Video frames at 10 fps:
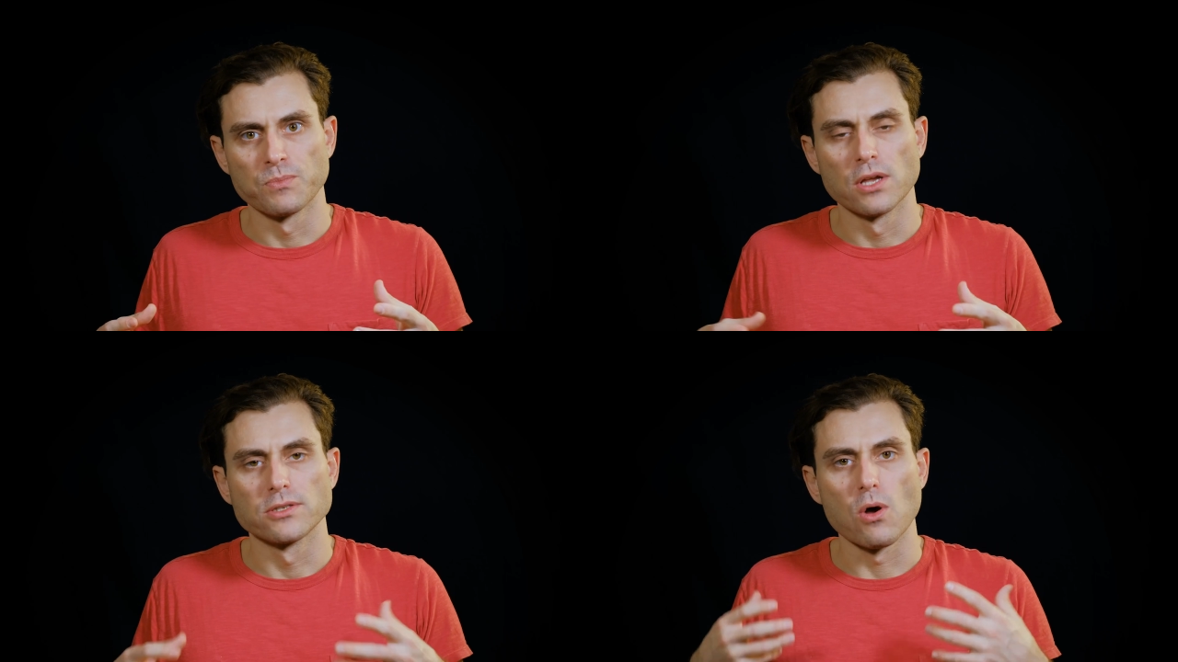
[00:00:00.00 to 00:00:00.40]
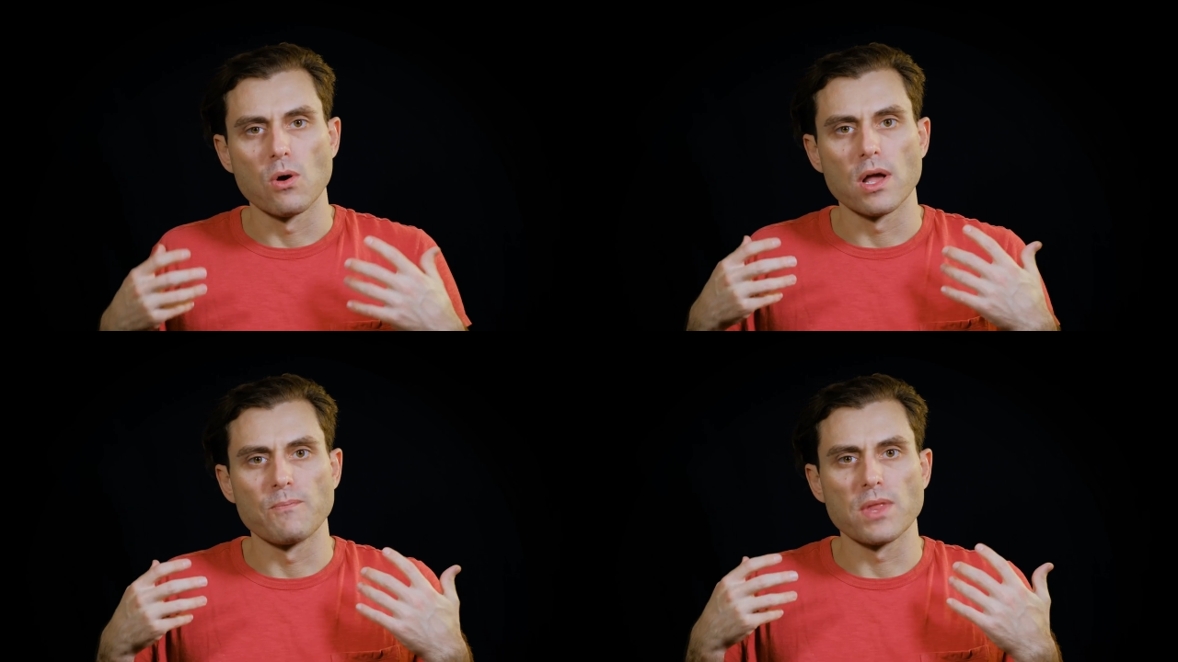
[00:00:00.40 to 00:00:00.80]

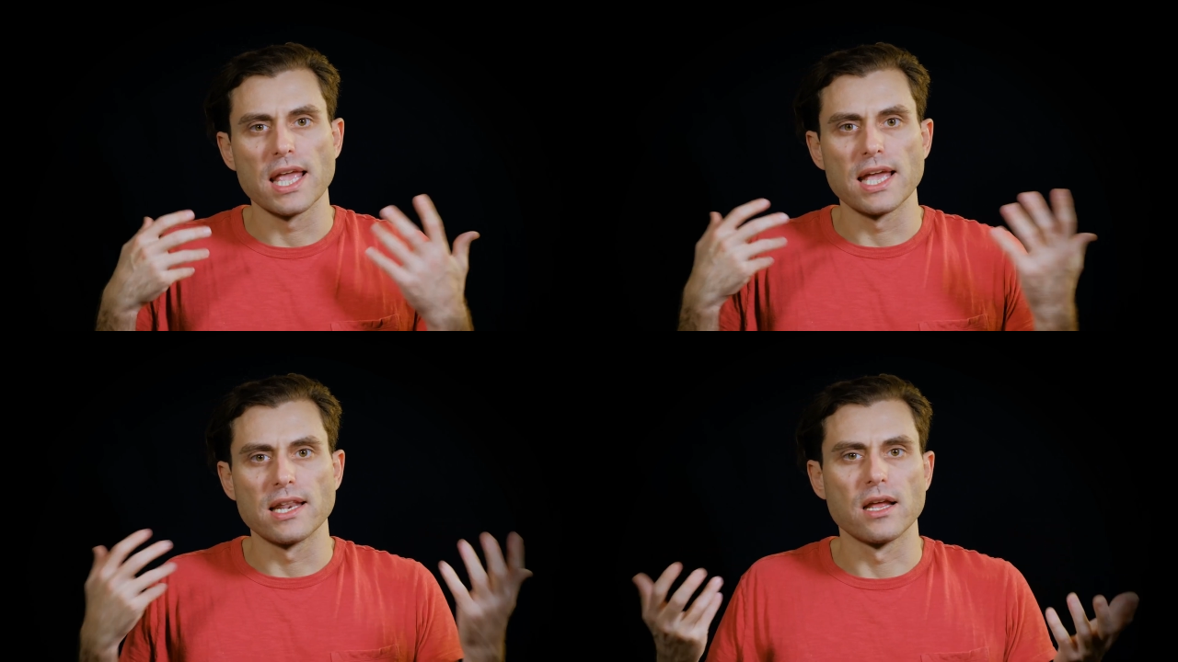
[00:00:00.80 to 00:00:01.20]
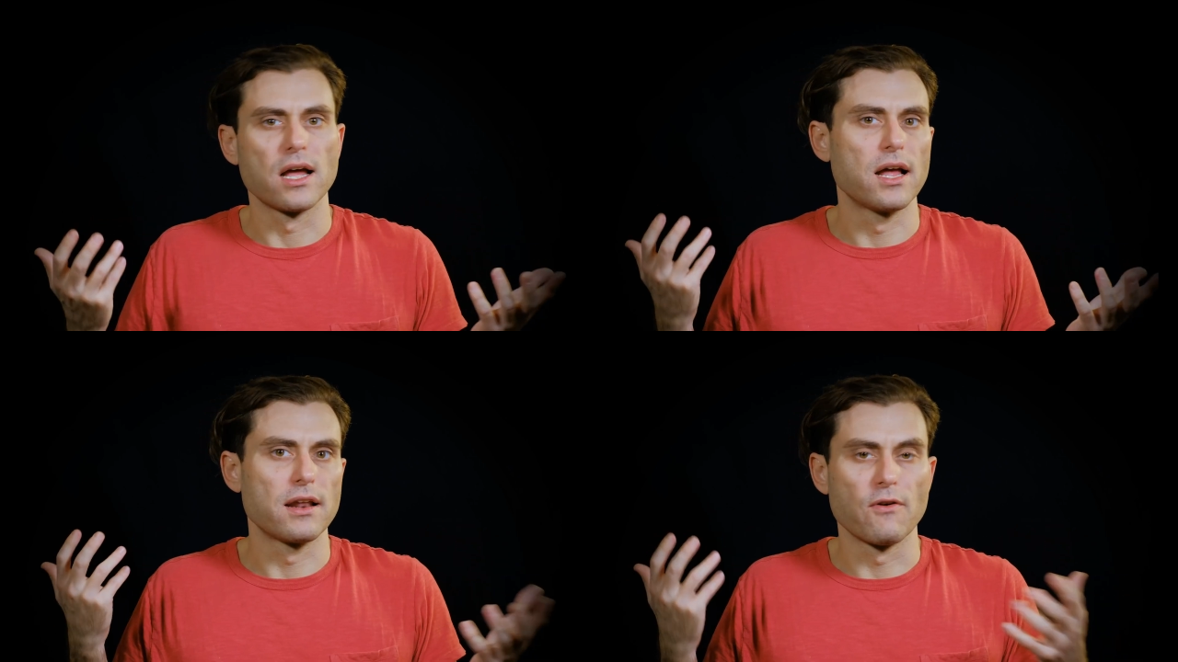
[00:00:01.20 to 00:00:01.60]
So in
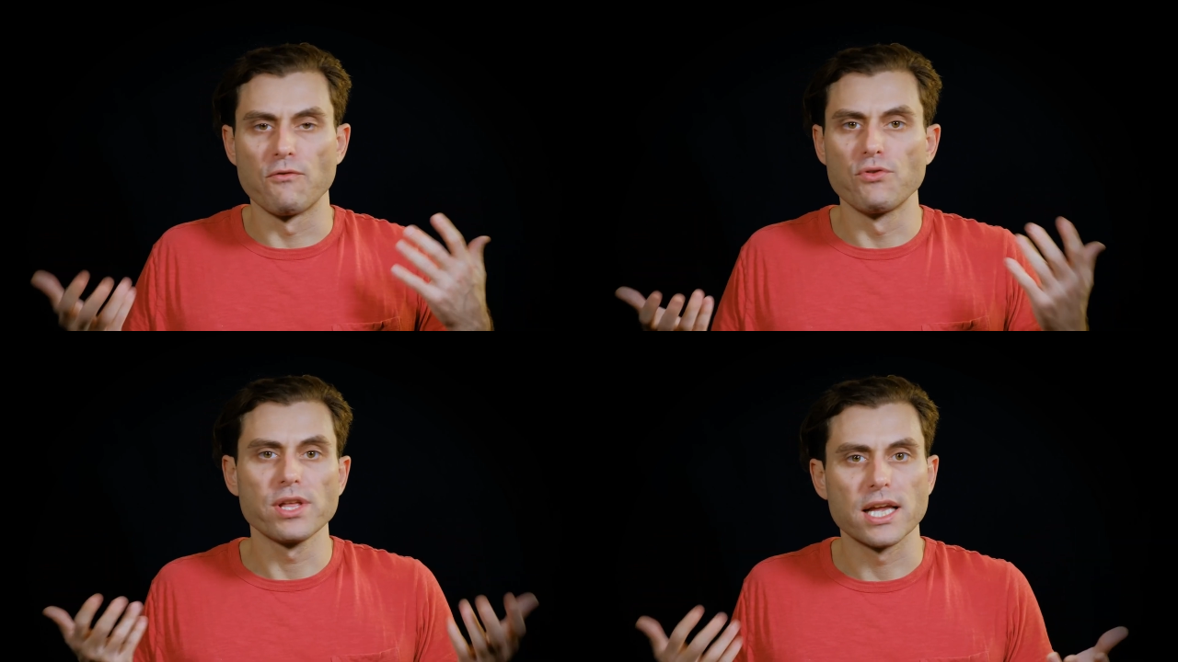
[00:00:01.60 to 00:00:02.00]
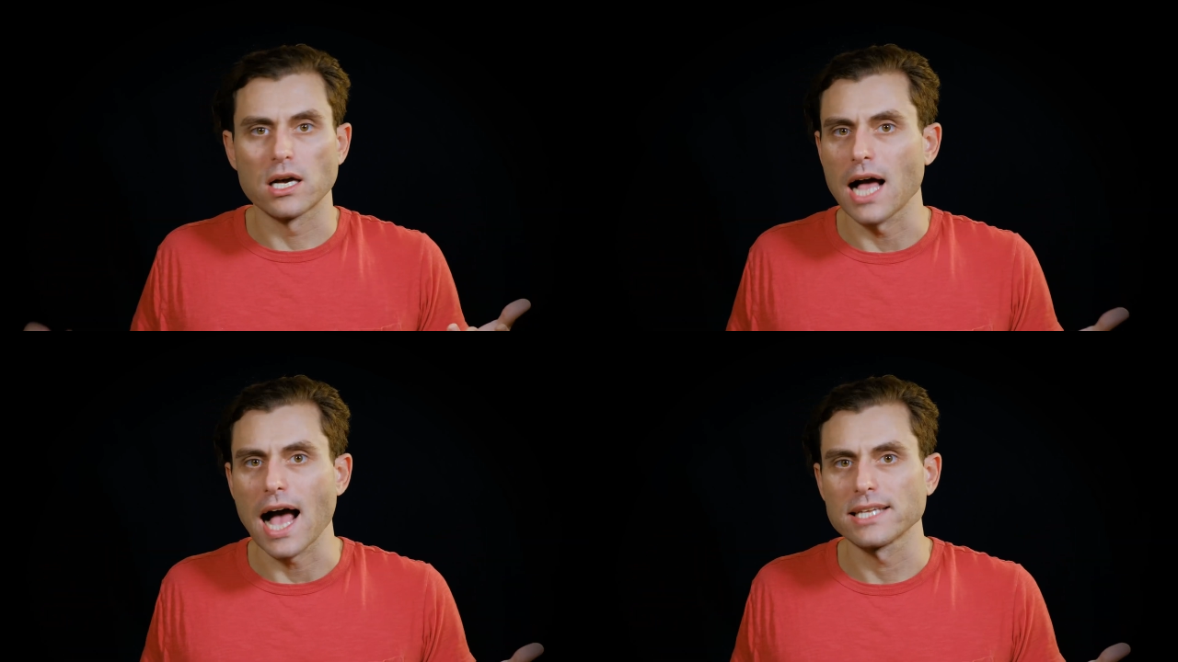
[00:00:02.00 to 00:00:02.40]
a really
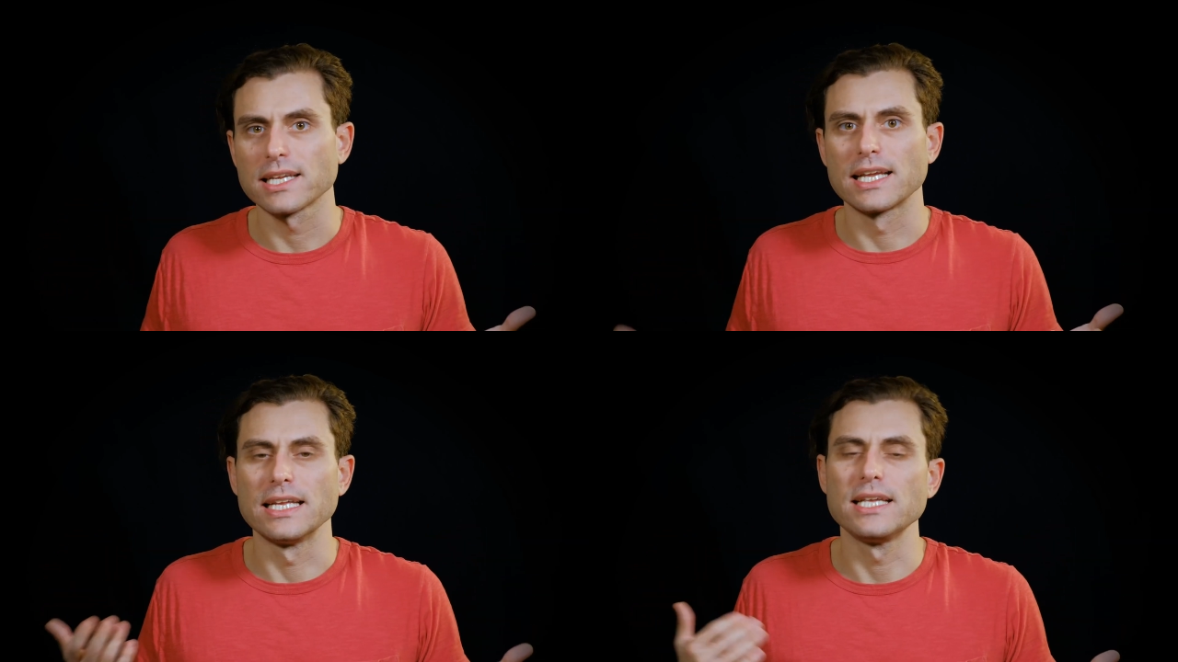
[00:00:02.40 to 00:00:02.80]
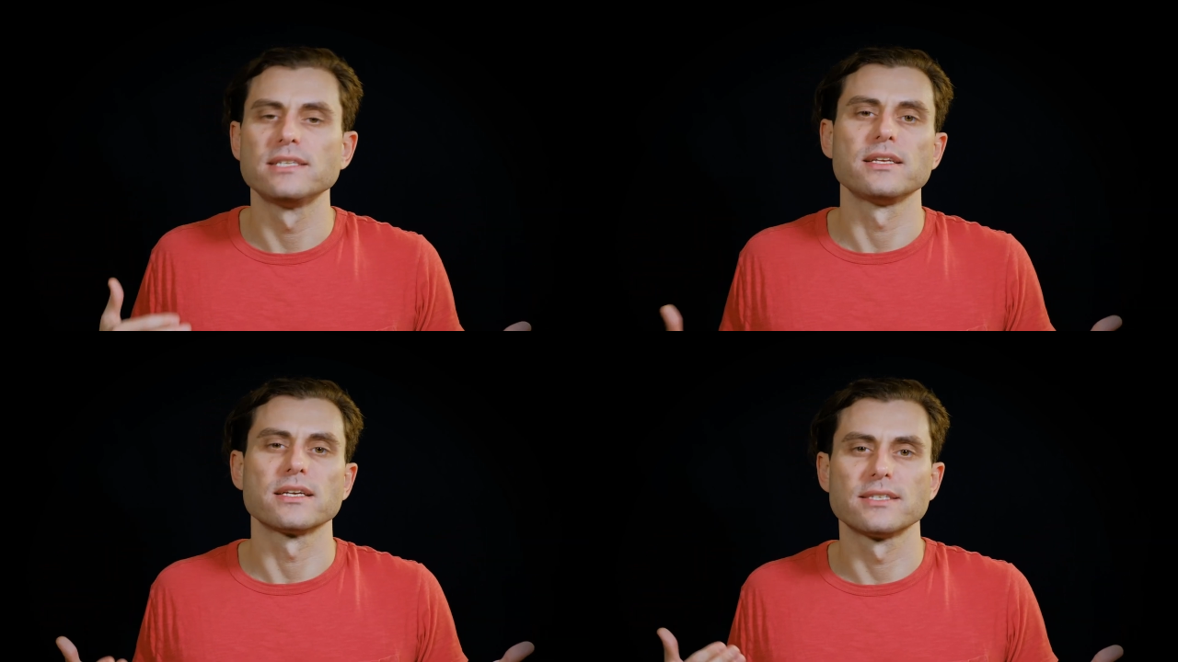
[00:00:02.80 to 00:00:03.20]
classic and
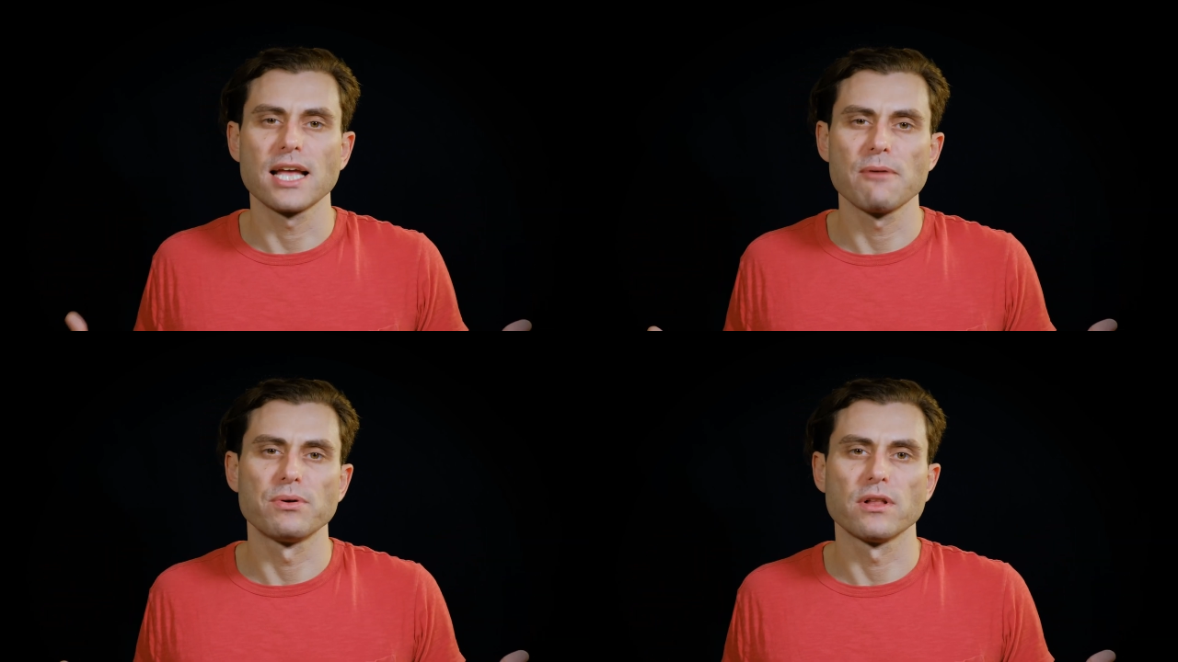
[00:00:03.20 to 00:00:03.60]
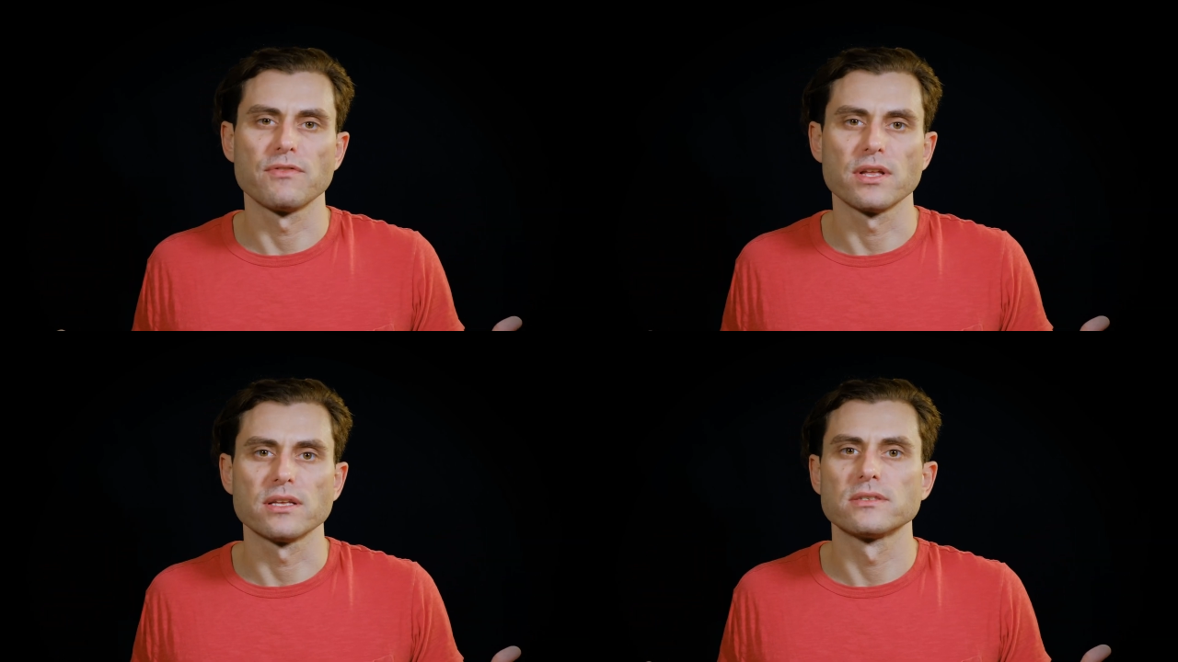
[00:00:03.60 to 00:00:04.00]
easy example of
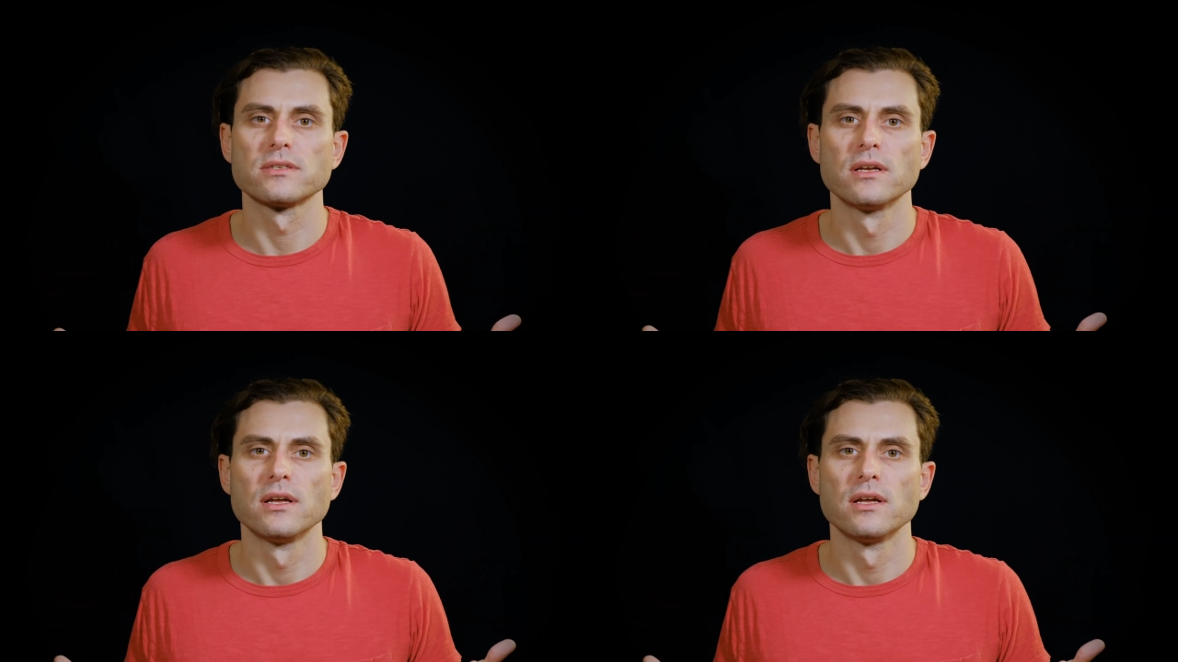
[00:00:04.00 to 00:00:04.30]
this